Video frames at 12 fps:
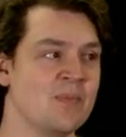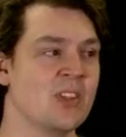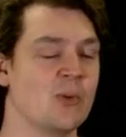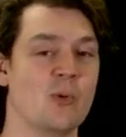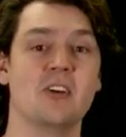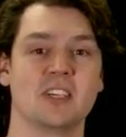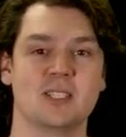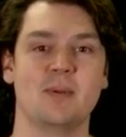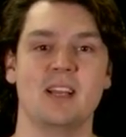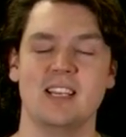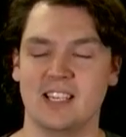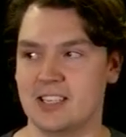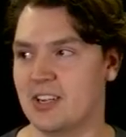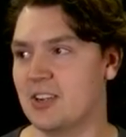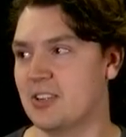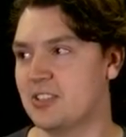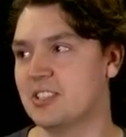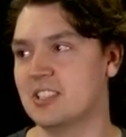We're expanding
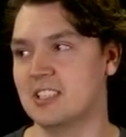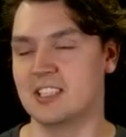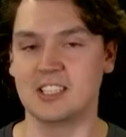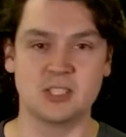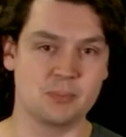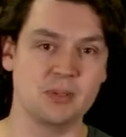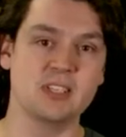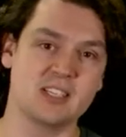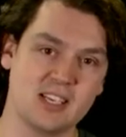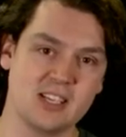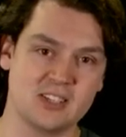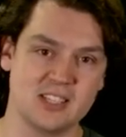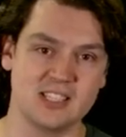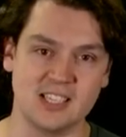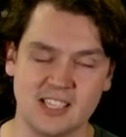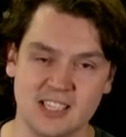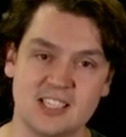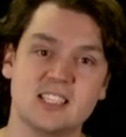nodes explicitly in
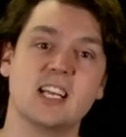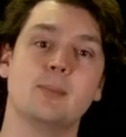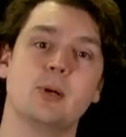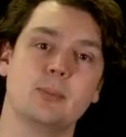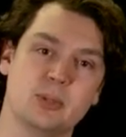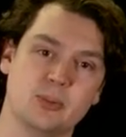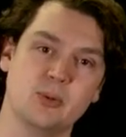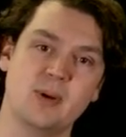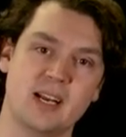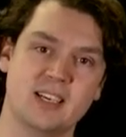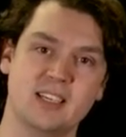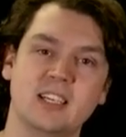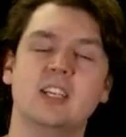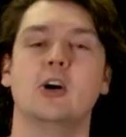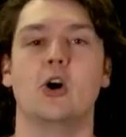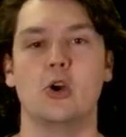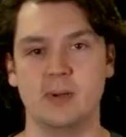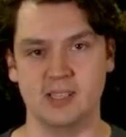a suboptimal manner,
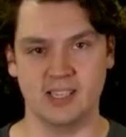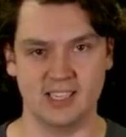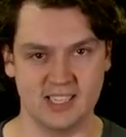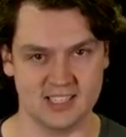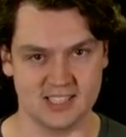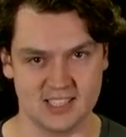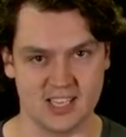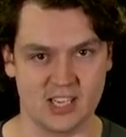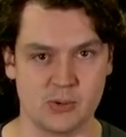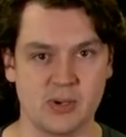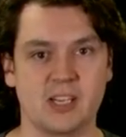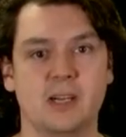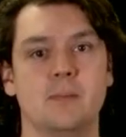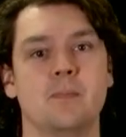hoping that it gets us there quicker.